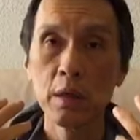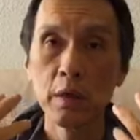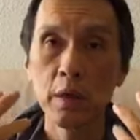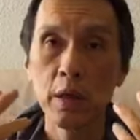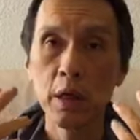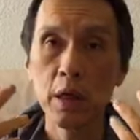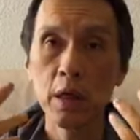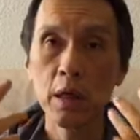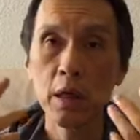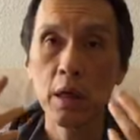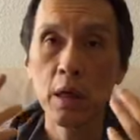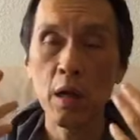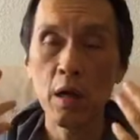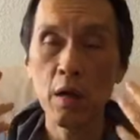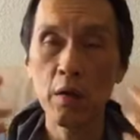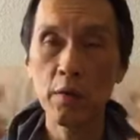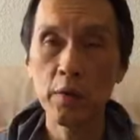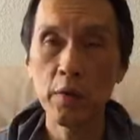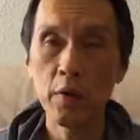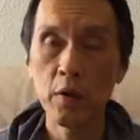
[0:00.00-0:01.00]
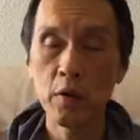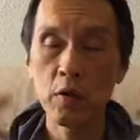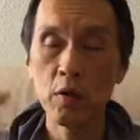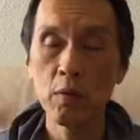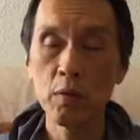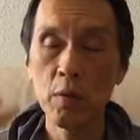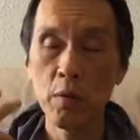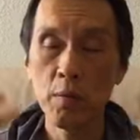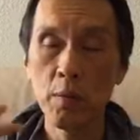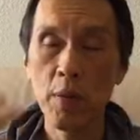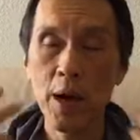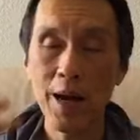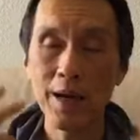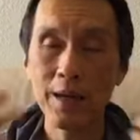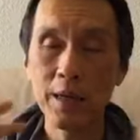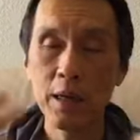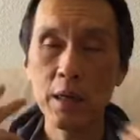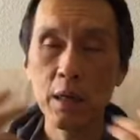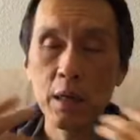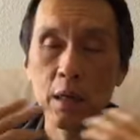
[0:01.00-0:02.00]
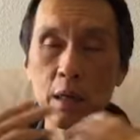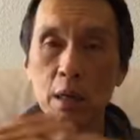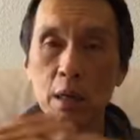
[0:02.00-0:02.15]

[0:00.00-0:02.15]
okay, law of your human body,